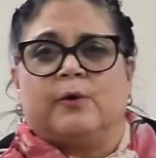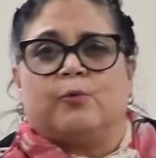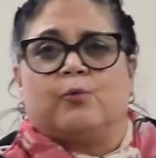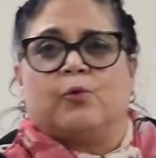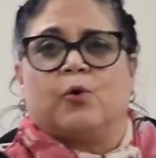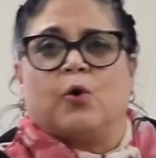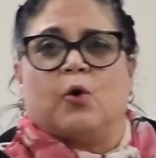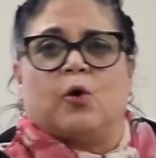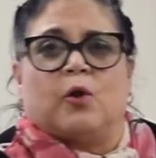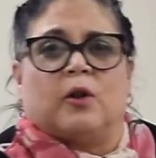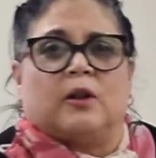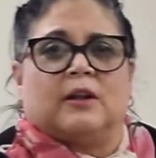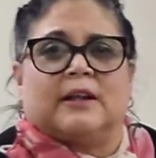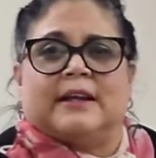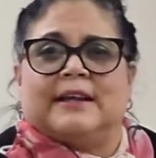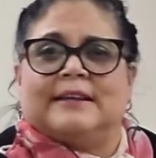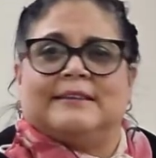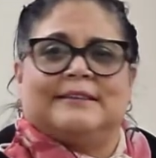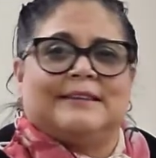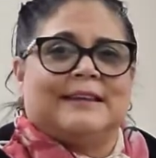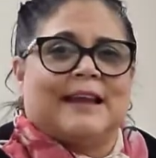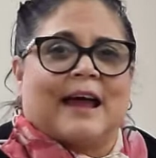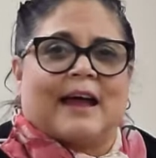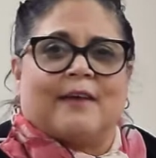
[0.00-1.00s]
rule
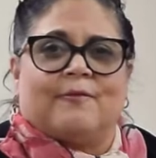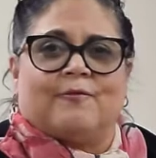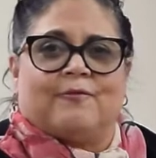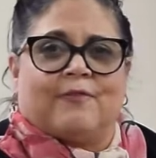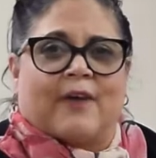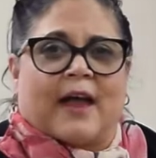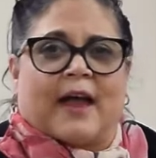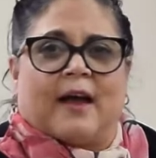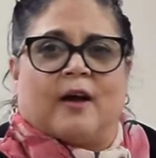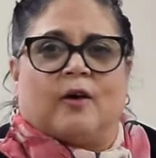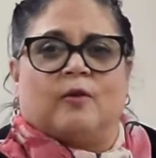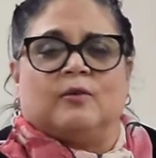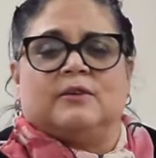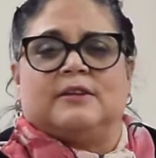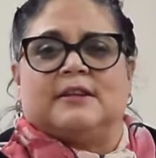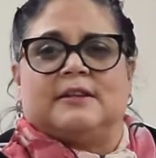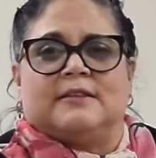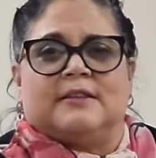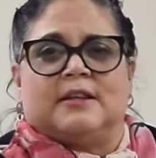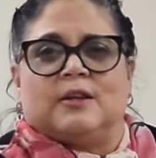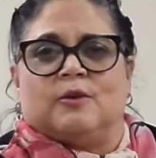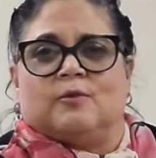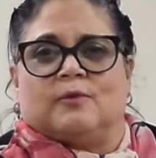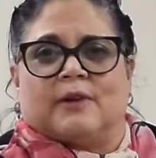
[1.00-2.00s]
is not found
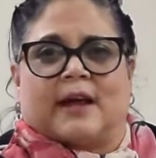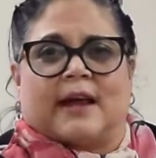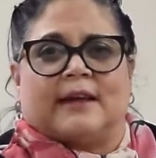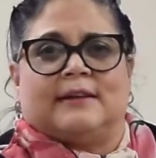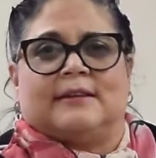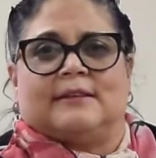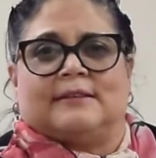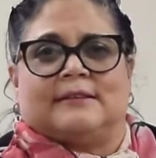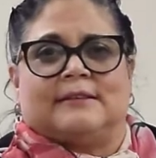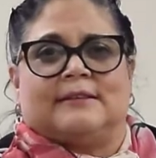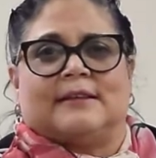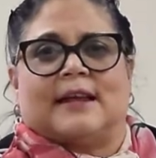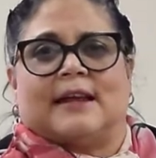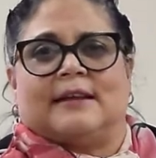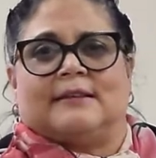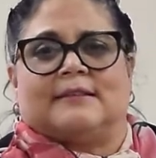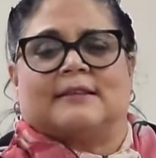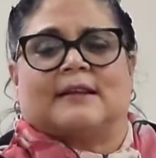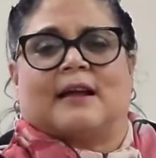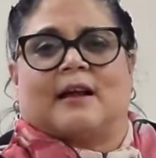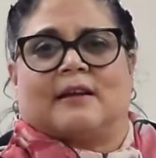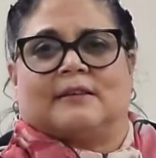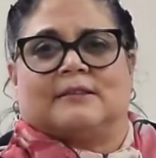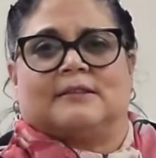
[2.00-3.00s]
in the United
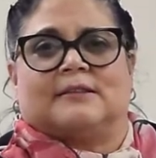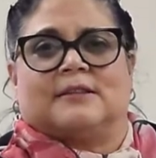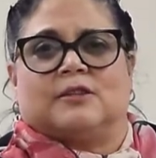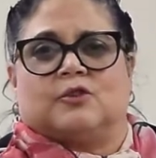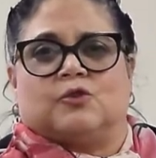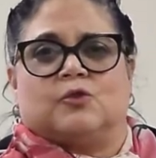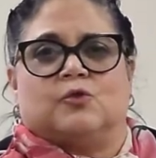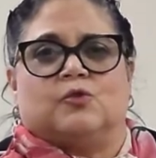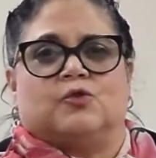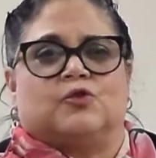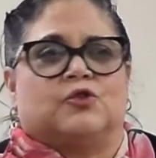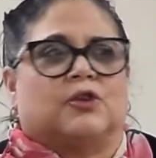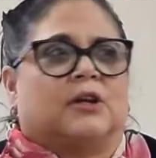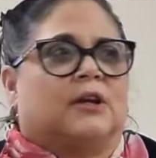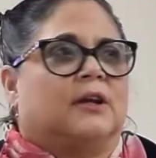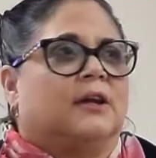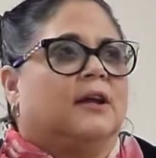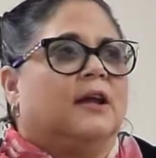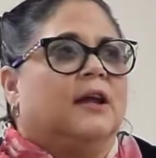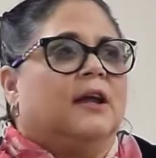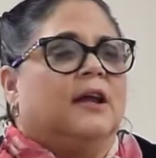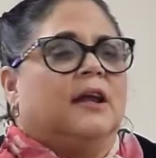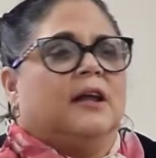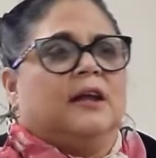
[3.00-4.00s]
States Constitution.
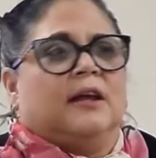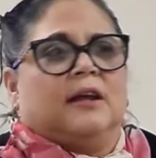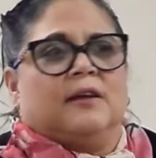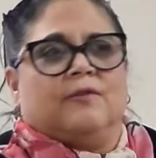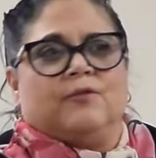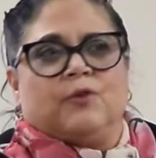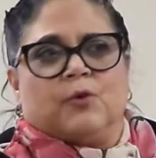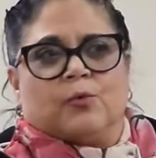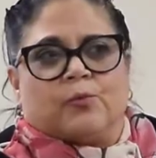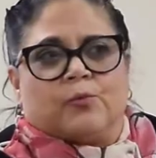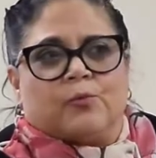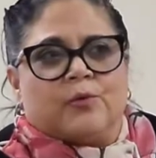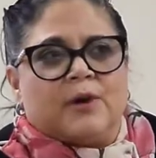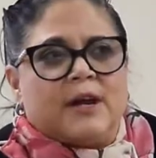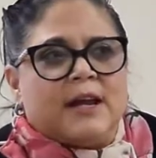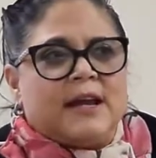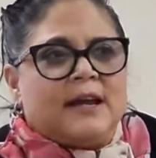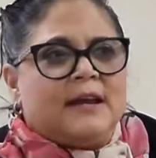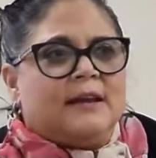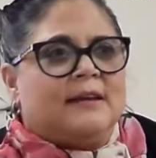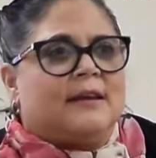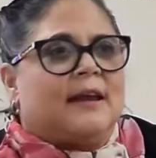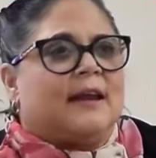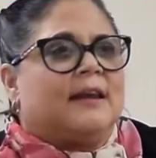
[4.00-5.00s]
If you
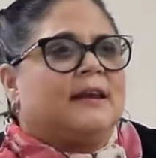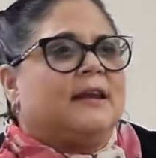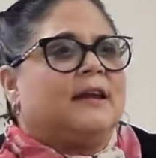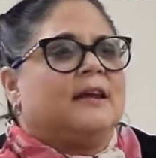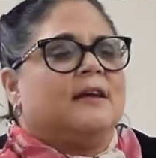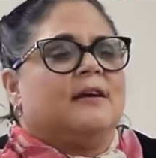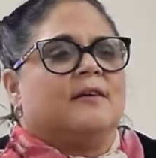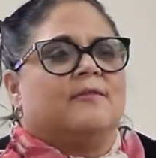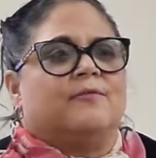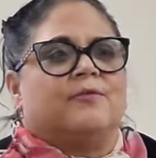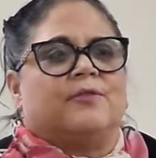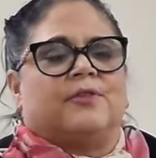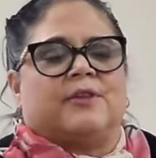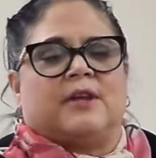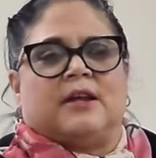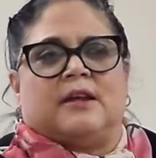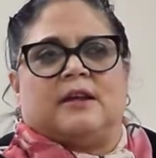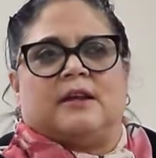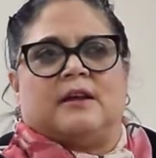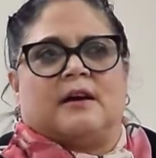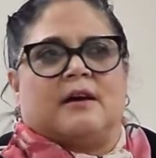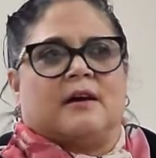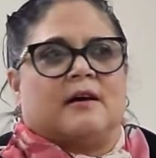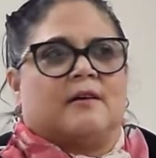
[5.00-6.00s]
read any of
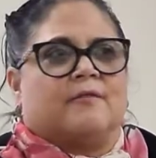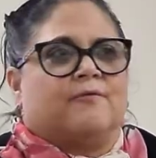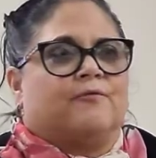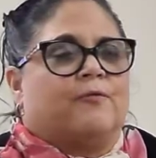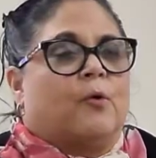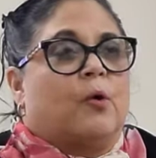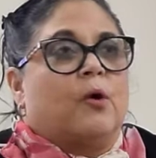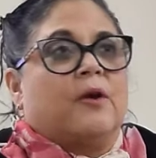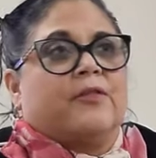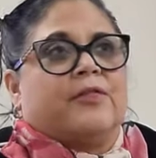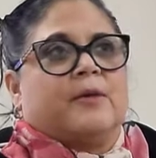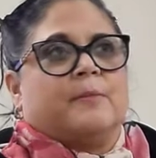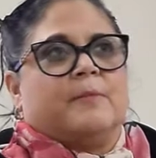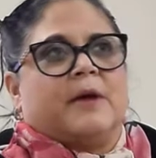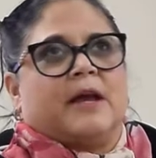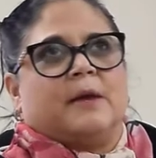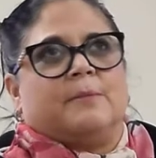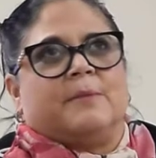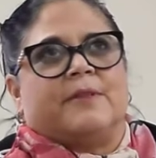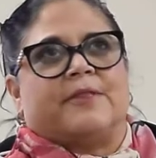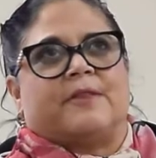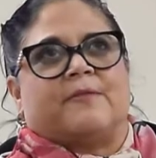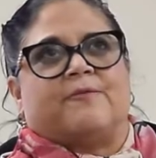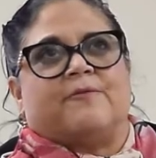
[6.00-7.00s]
the Fourth
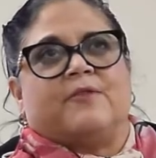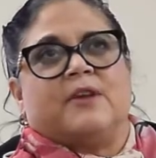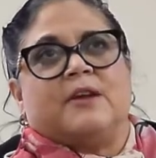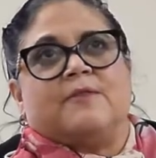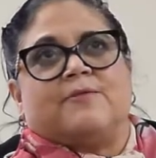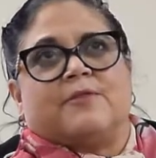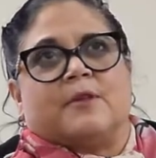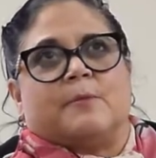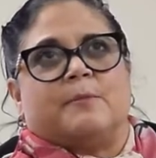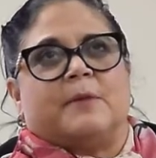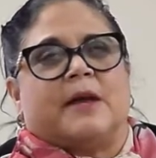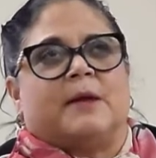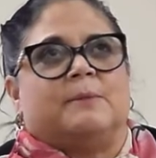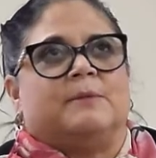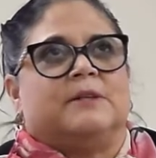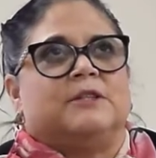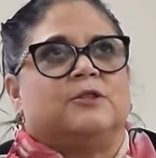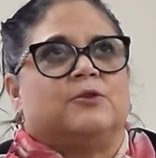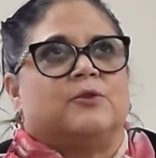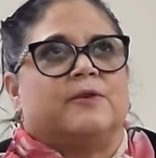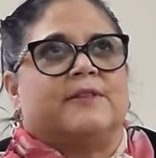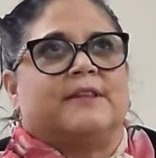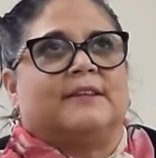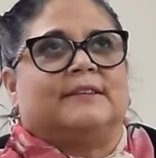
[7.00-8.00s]
Amendment, the Fifth
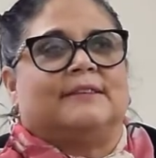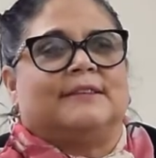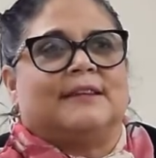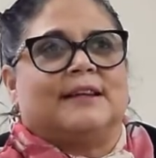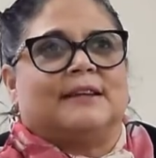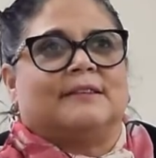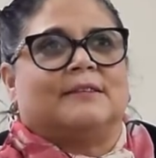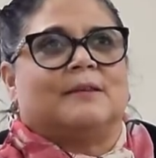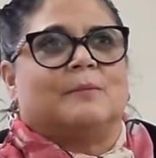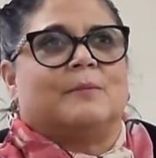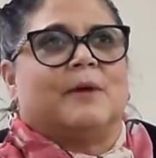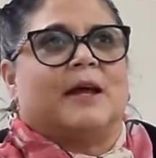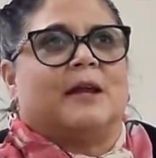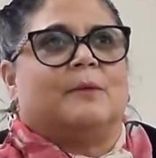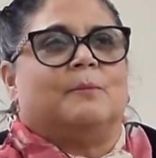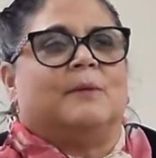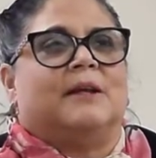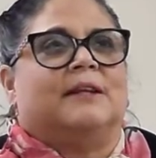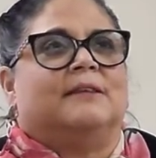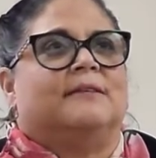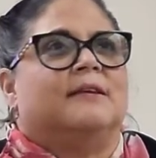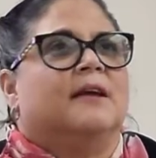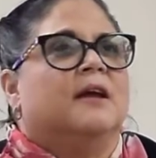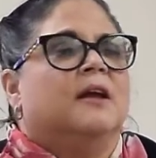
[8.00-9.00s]
Amendment, or the Sixth
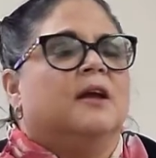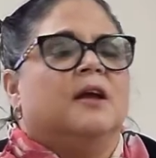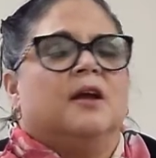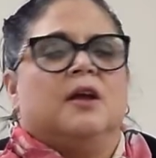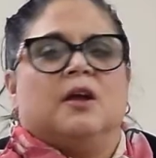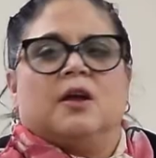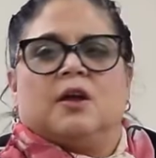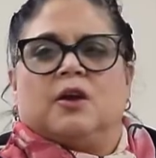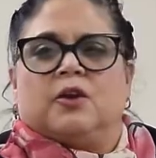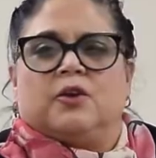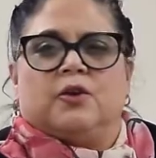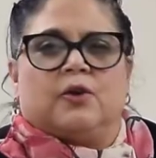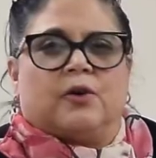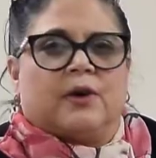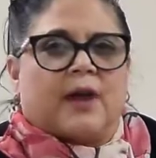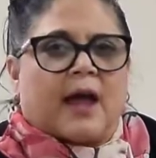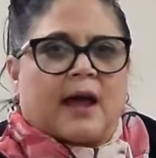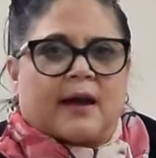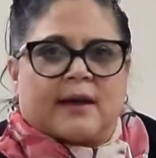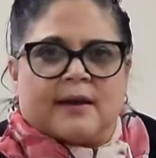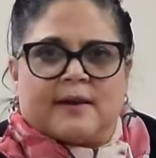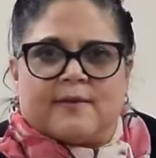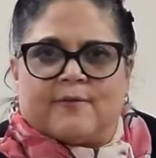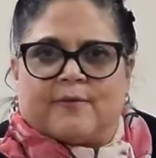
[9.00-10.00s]
Amendment, you're
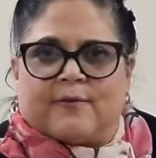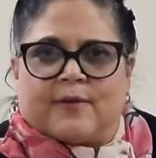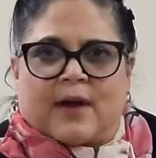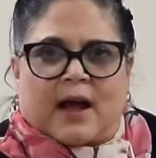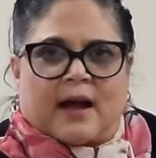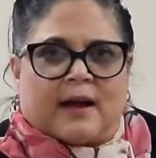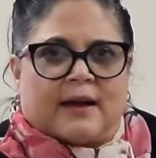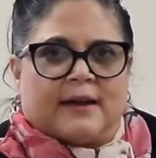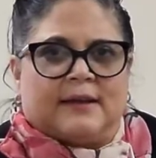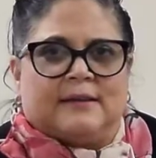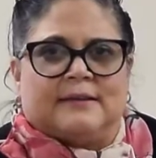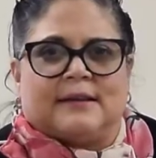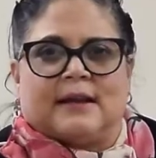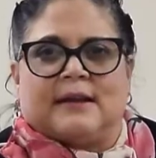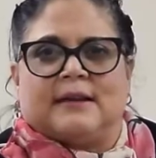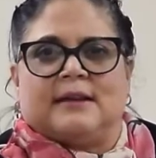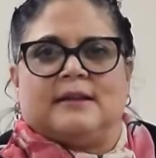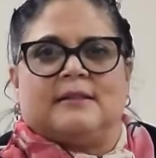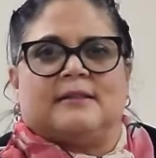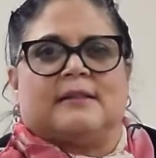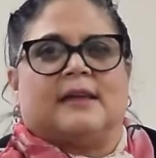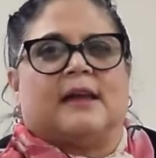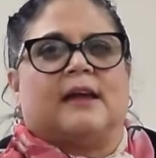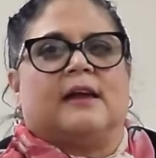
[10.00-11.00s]
not going to find
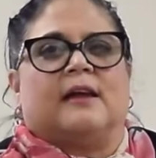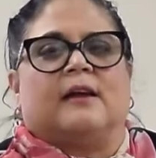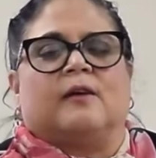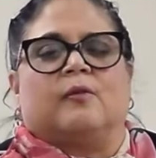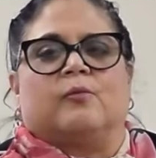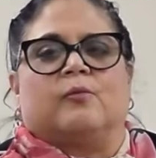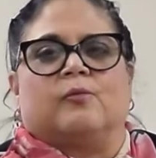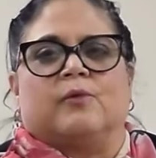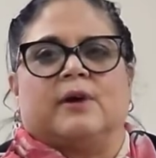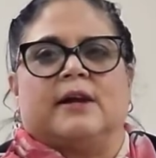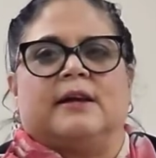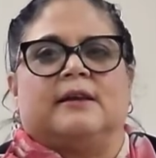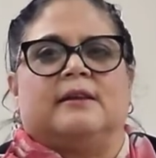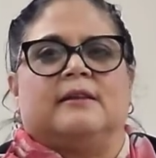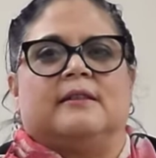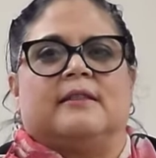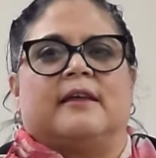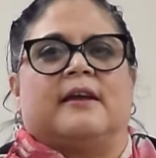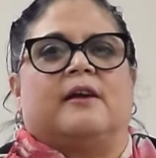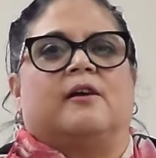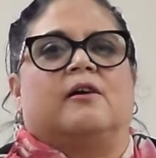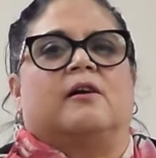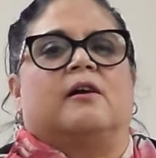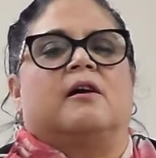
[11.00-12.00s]
anything written
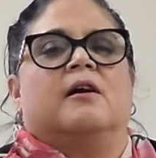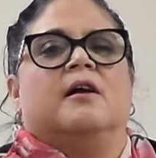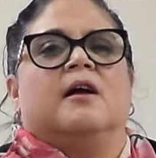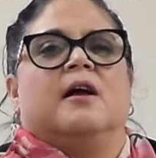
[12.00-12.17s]
there